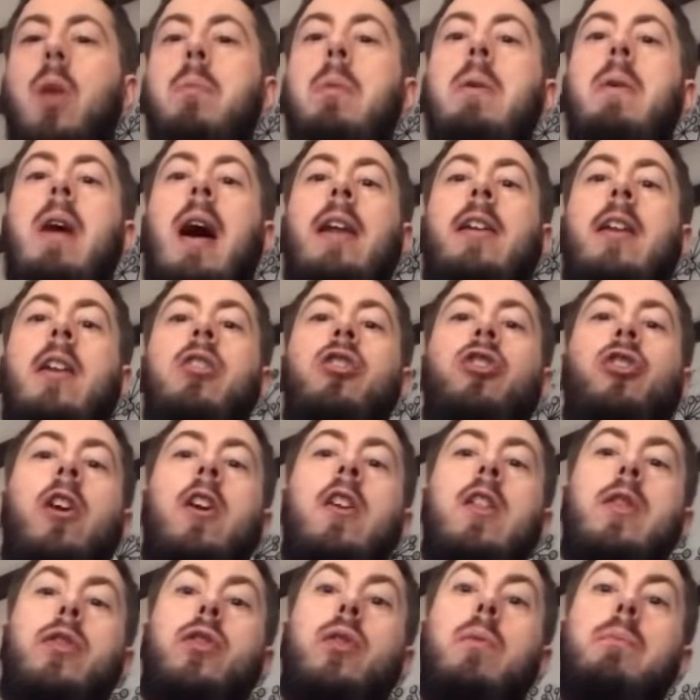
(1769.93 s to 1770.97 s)
By the way, I didn't show
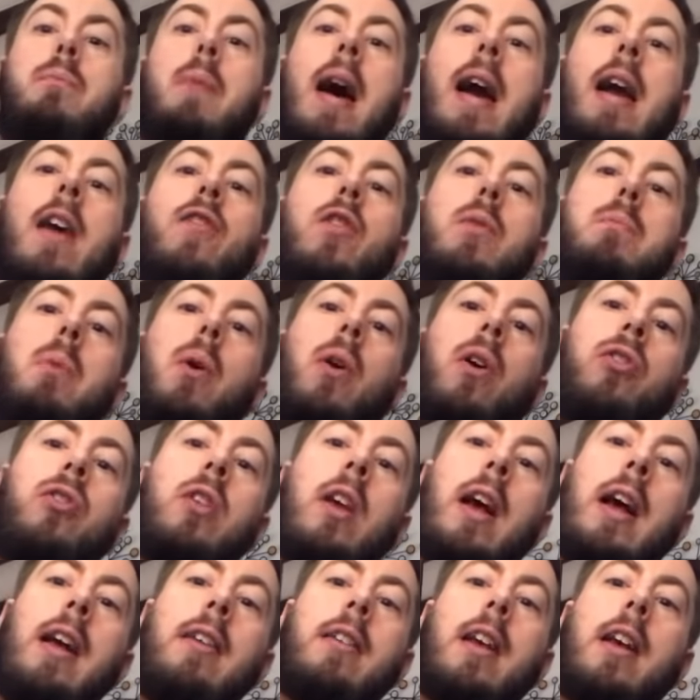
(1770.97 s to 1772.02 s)
you the back of the box.
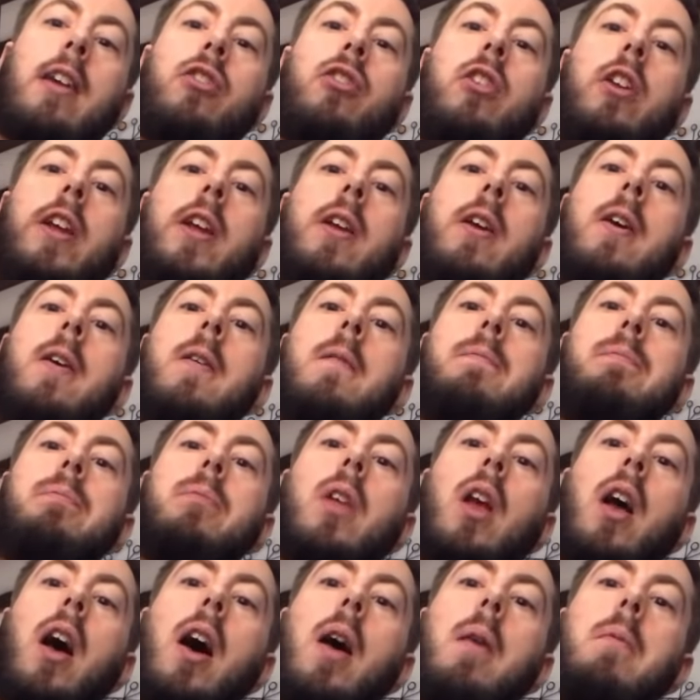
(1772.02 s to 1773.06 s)
It has actually
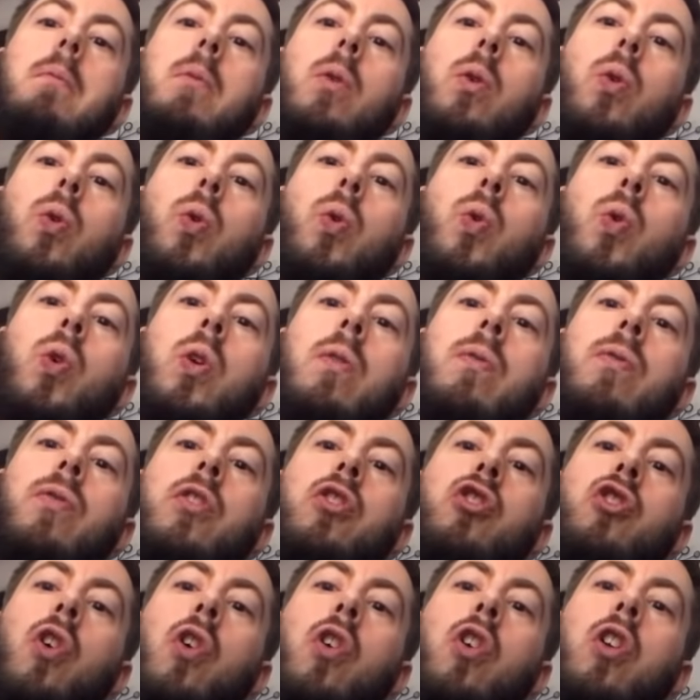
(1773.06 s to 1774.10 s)
all of
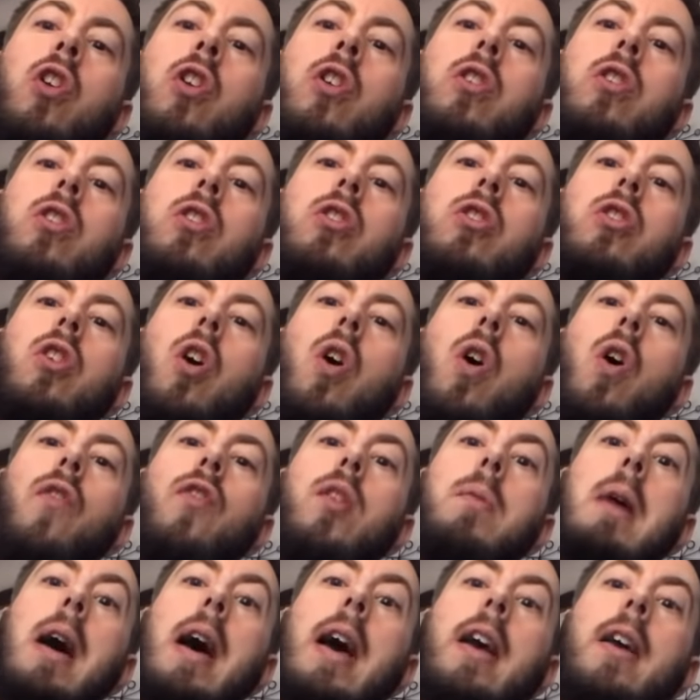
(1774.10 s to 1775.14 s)
the chocolates on
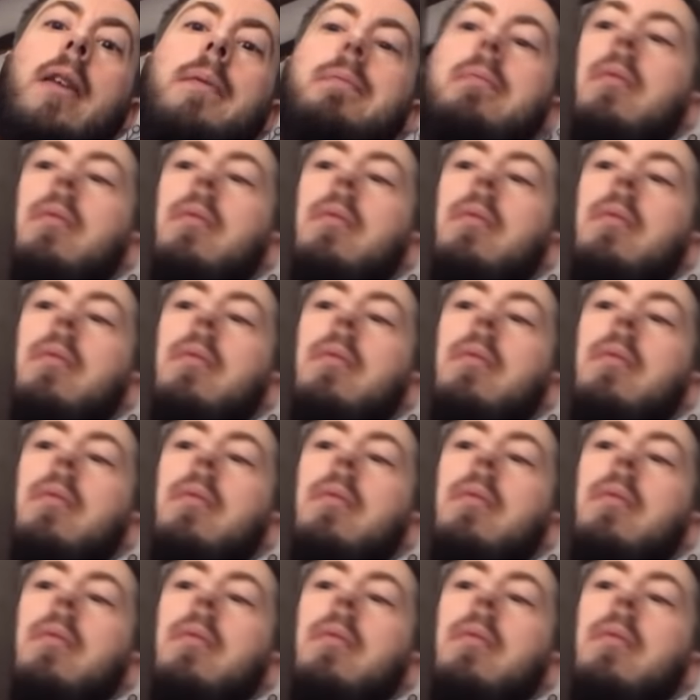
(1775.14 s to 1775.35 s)
the back.